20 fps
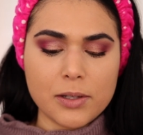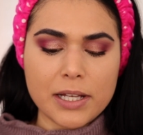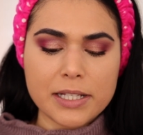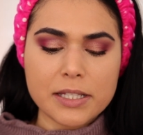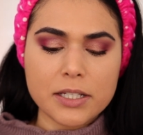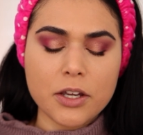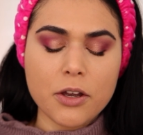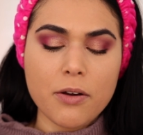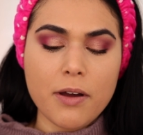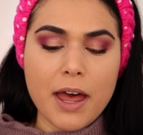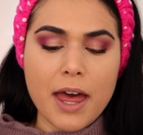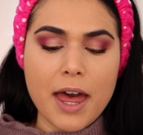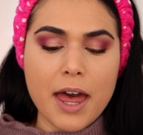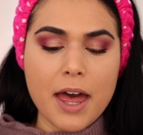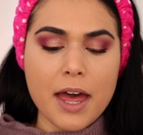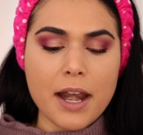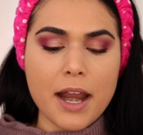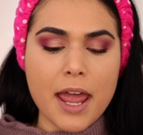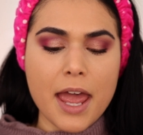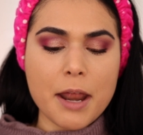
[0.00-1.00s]
let's go
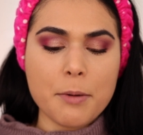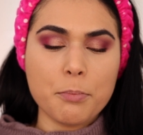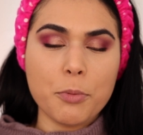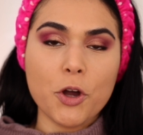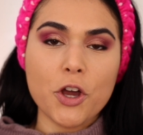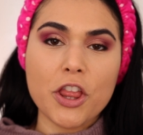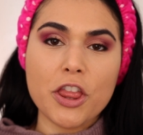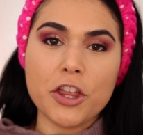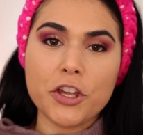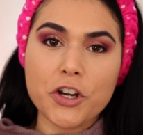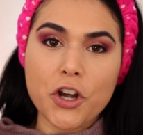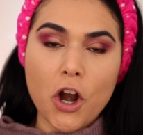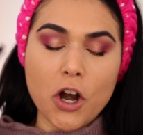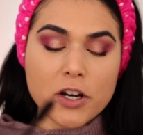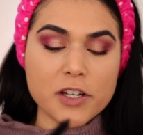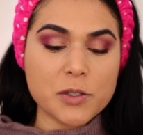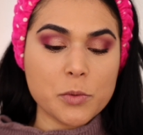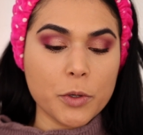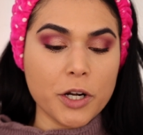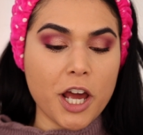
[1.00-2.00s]
ahead and put the
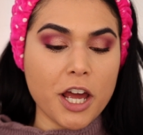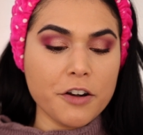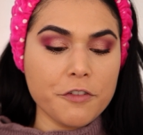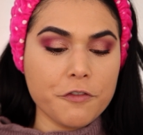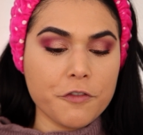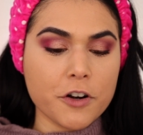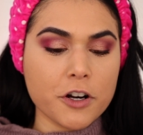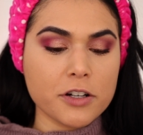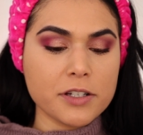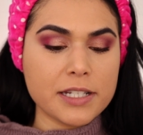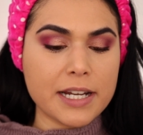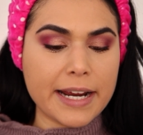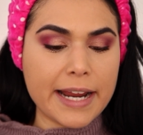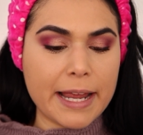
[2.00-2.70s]
NARS one on first.